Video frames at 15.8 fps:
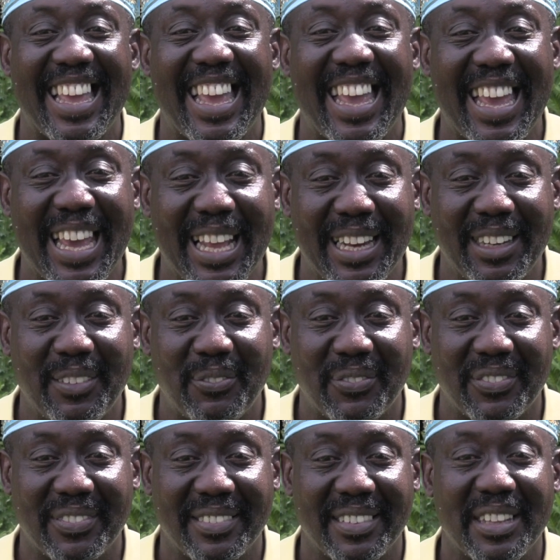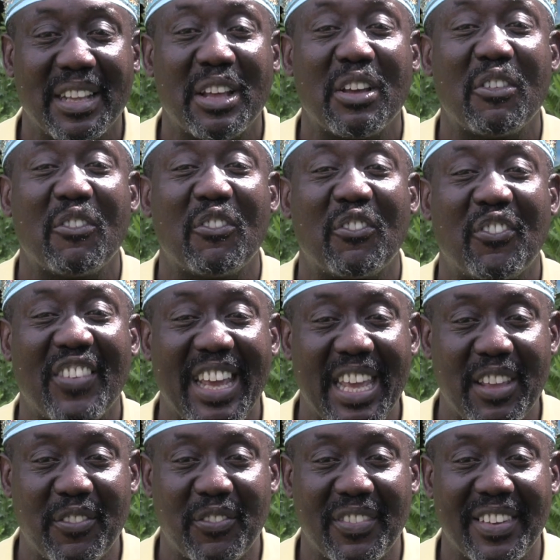Health,
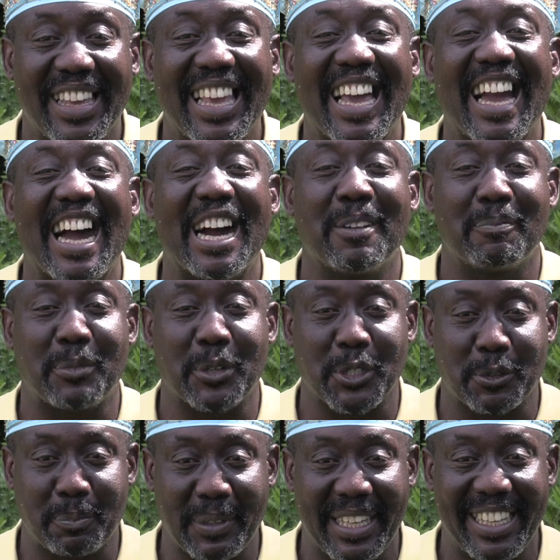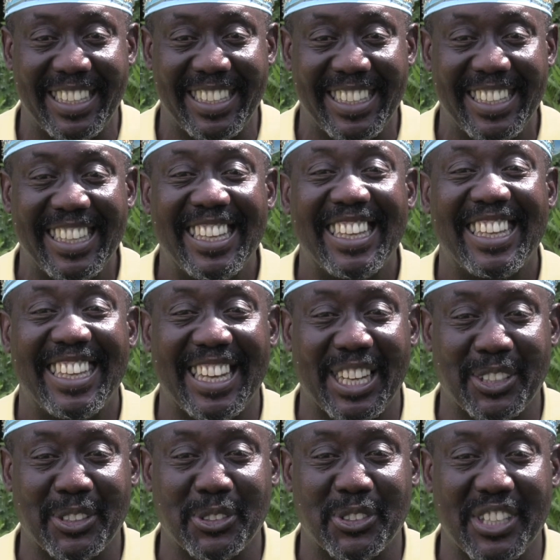faith, and prosperity.
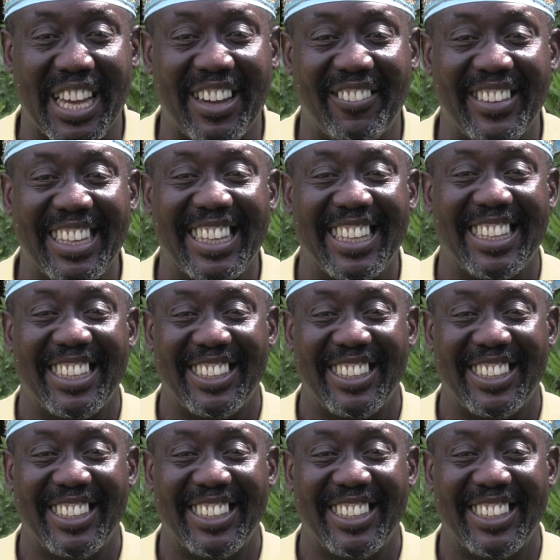Ya tú sabes.